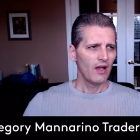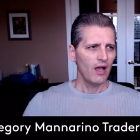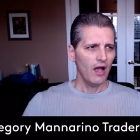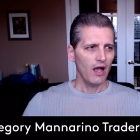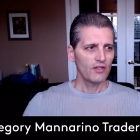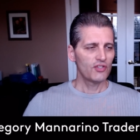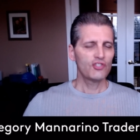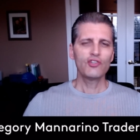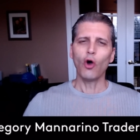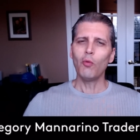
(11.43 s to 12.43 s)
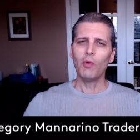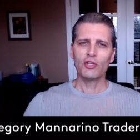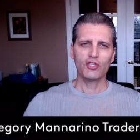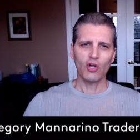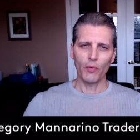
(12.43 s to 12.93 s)
So
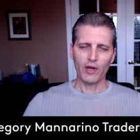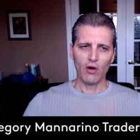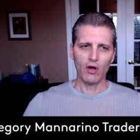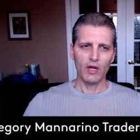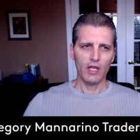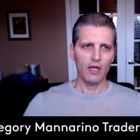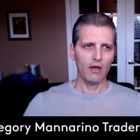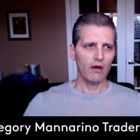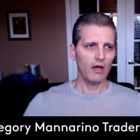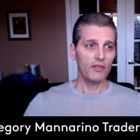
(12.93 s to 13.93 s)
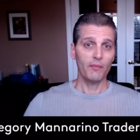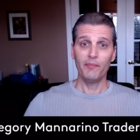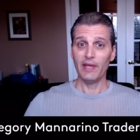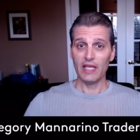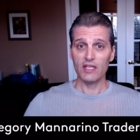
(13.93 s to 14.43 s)
much going on here. The
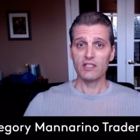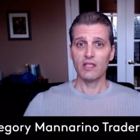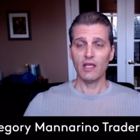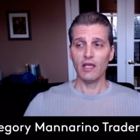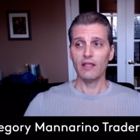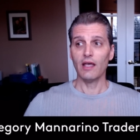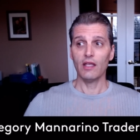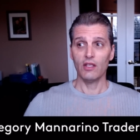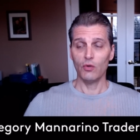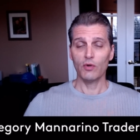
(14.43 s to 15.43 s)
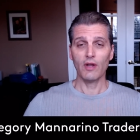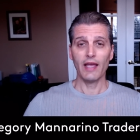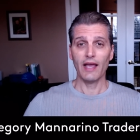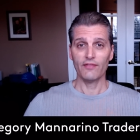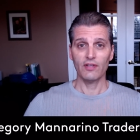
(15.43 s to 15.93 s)
biggest thing that you and I
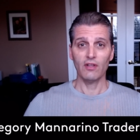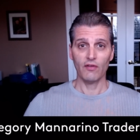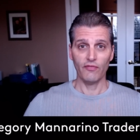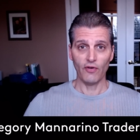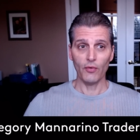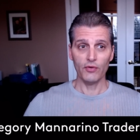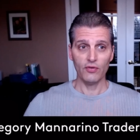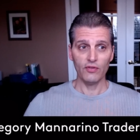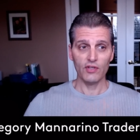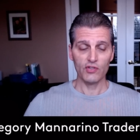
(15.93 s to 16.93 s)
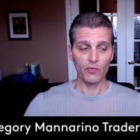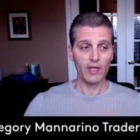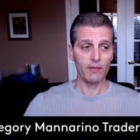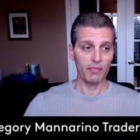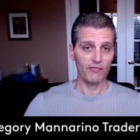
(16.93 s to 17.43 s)
have to look forward to this
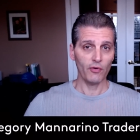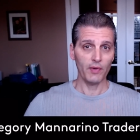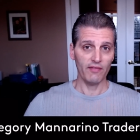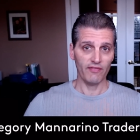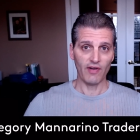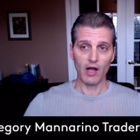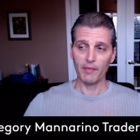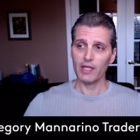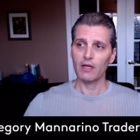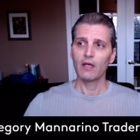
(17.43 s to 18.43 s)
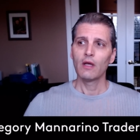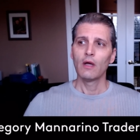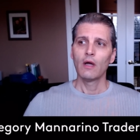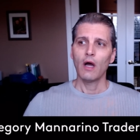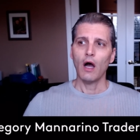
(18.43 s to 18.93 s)
week before we vomit
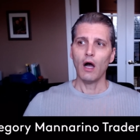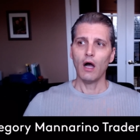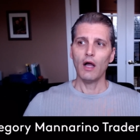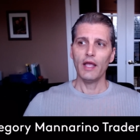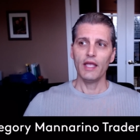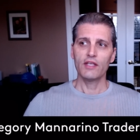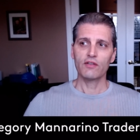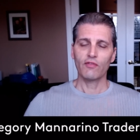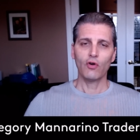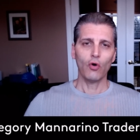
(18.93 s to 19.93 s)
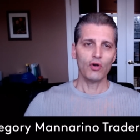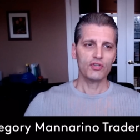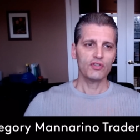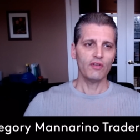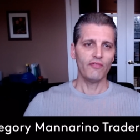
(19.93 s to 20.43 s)
uh, is, of course,
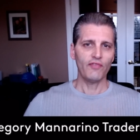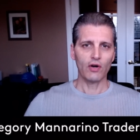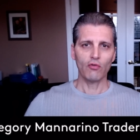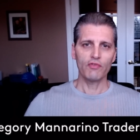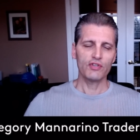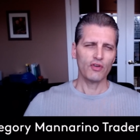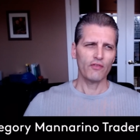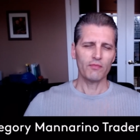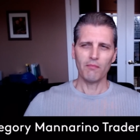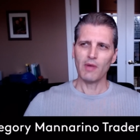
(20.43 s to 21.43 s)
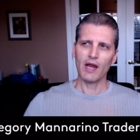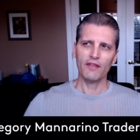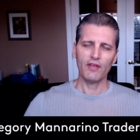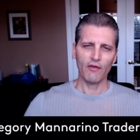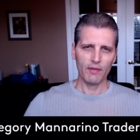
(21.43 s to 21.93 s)
the Federal Reserve's
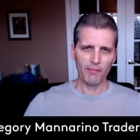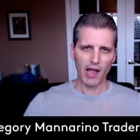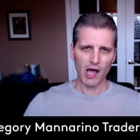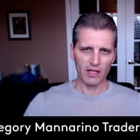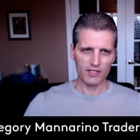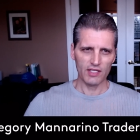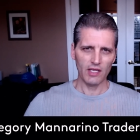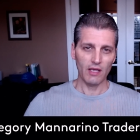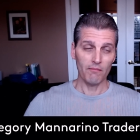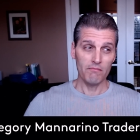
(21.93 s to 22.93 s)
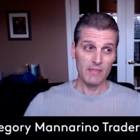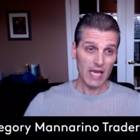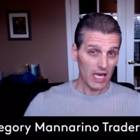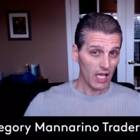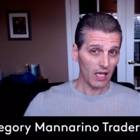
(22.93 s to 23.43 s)
monetary policy
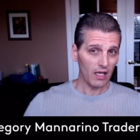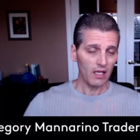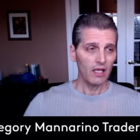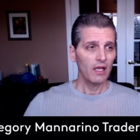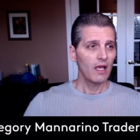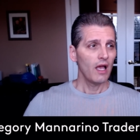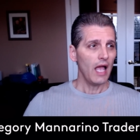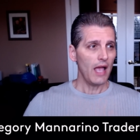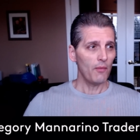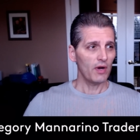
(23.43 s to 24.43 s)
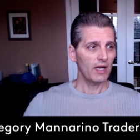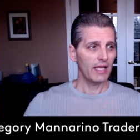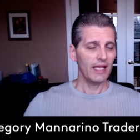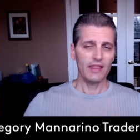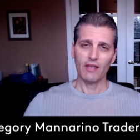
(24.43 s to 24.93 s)
meeting. And we're going to
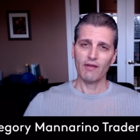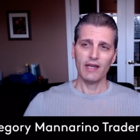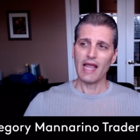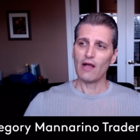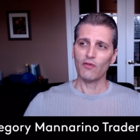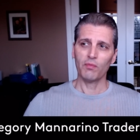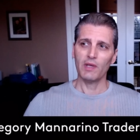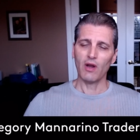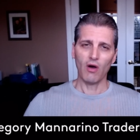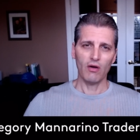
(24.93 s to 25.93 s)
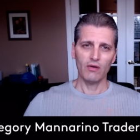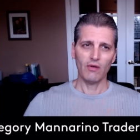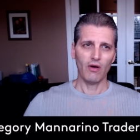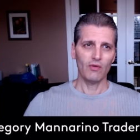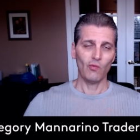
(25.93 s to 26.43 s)
get their announcement on,
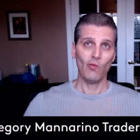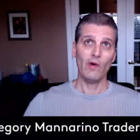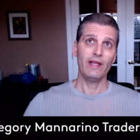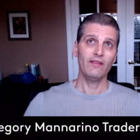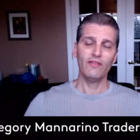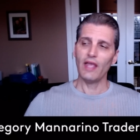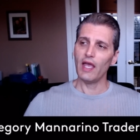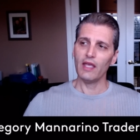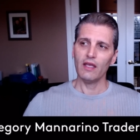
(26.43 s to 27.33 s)
on Wednesday.